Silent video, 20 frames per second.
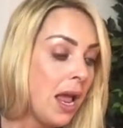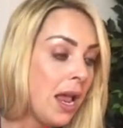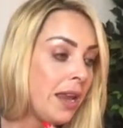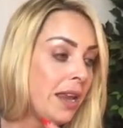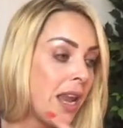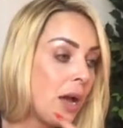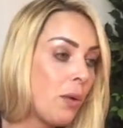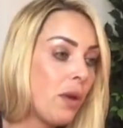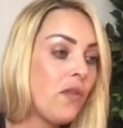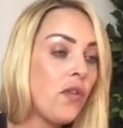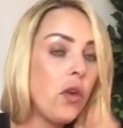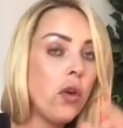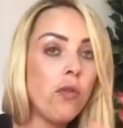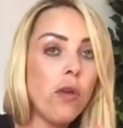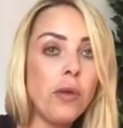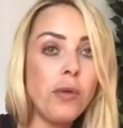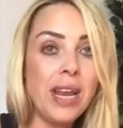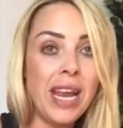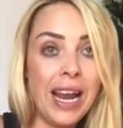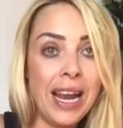Now, if you're
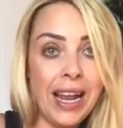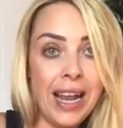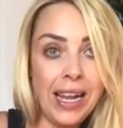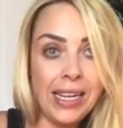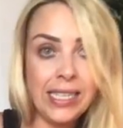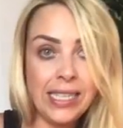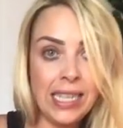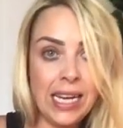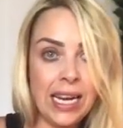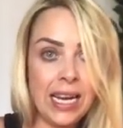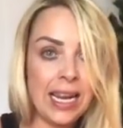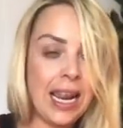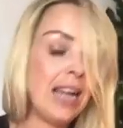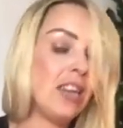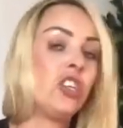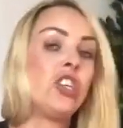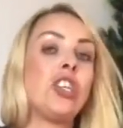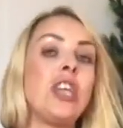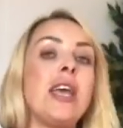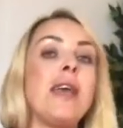only classic
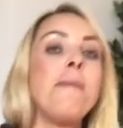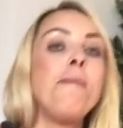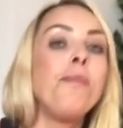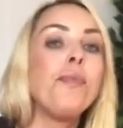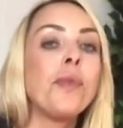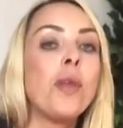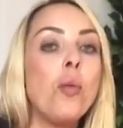lashing,